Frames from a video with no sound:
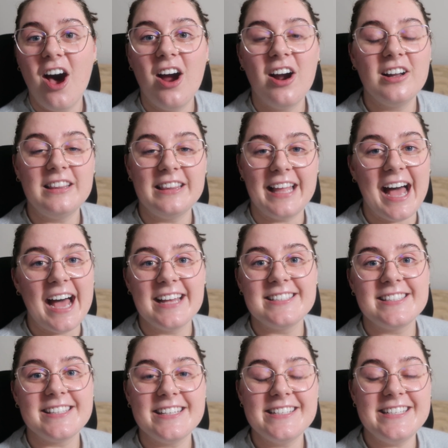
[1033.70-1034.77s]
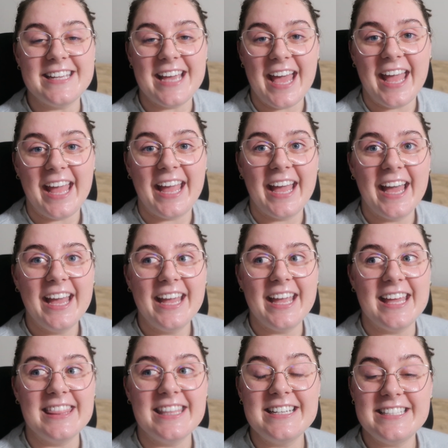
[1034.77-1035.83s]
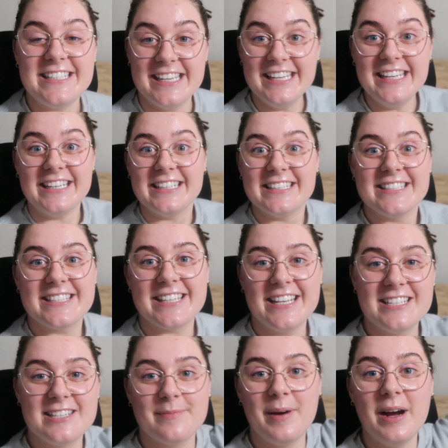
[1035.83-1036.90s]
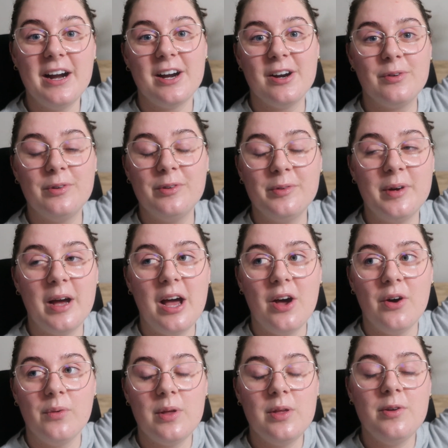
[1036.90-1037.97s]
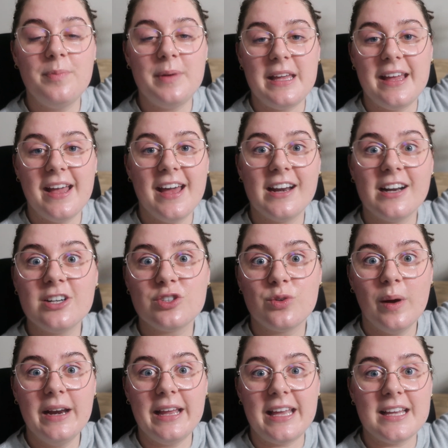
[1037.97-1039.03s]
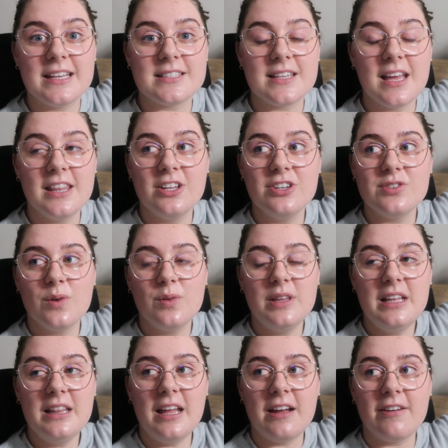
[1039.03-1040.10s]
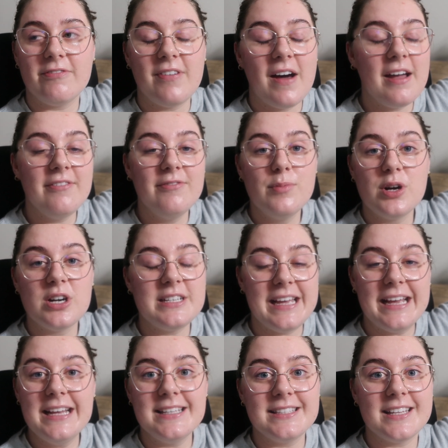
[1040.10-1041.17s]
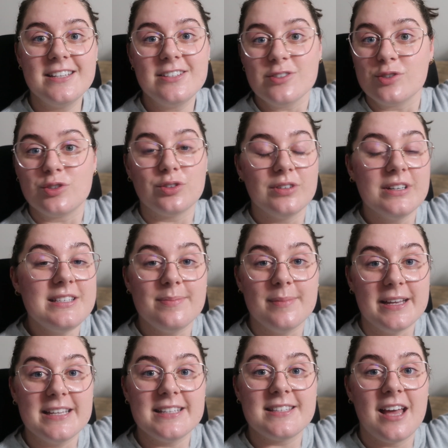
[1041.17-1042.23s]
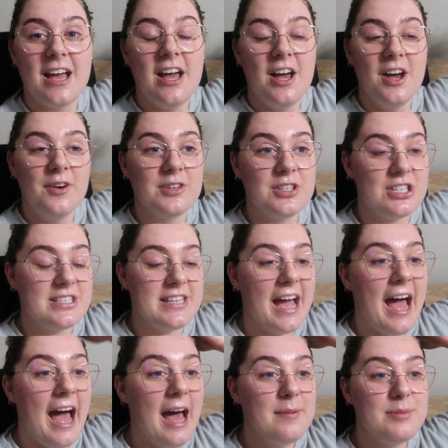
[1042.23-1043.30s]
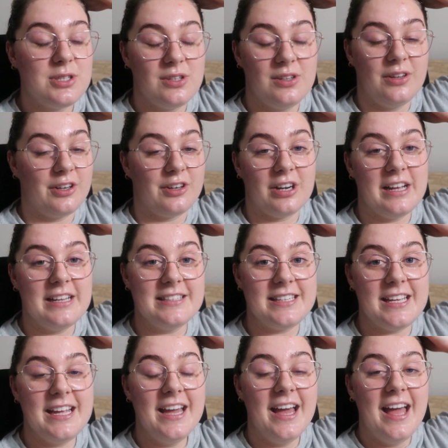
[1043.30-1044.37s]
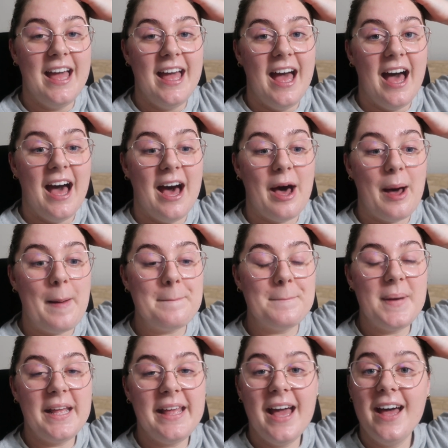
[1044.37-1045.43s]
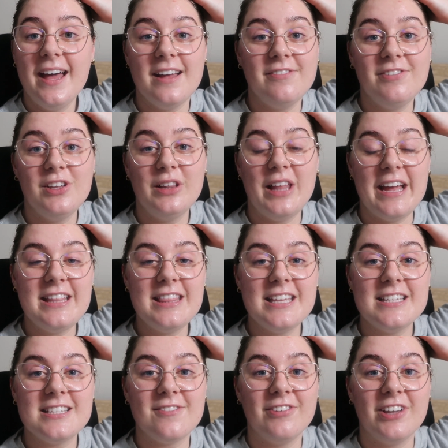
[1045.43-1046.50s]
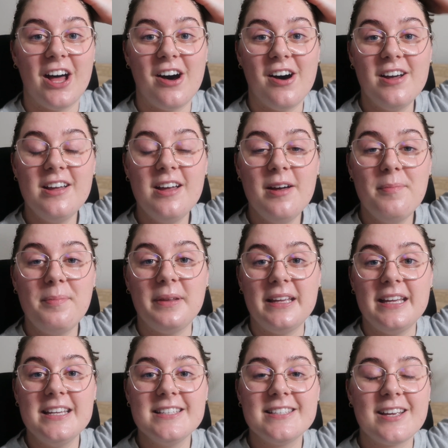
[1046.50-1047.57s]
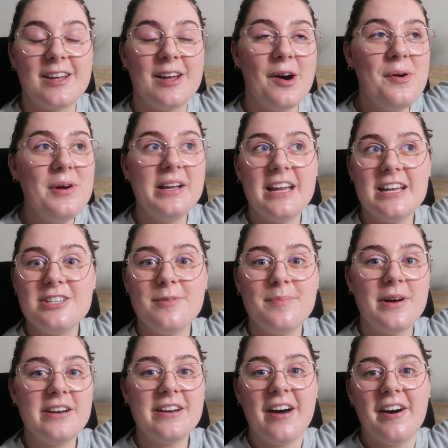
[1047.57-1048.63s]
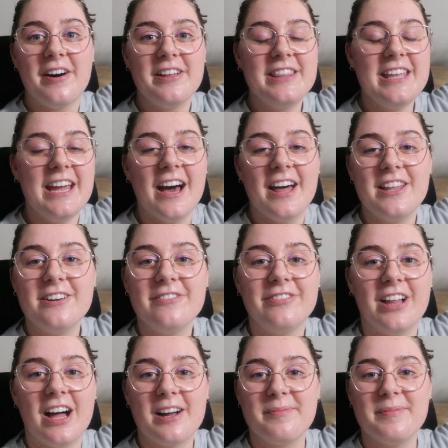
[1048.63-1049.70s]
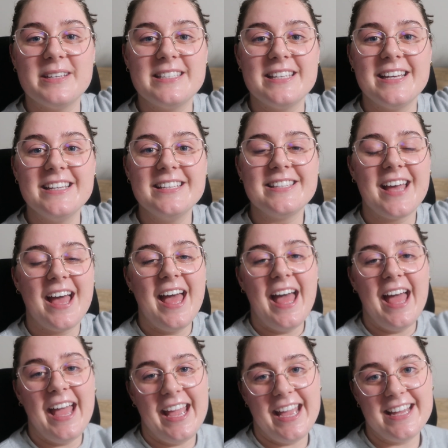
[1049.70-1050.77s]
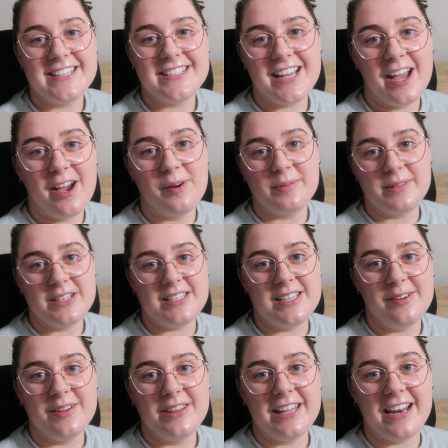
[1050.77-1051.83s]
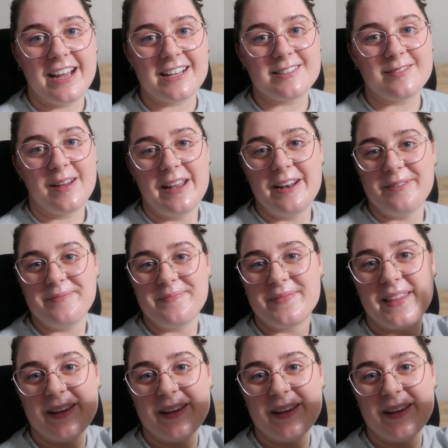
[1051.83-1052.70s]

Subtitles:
our last day in the teens, and tomorrow we will be in our 20s, and there's only like 5 more days until Christmas, which is absolutely crazy. But yeah, if you like this vlog, please go and catch up on all the other Vlogmases, and I hope to see you in the next one.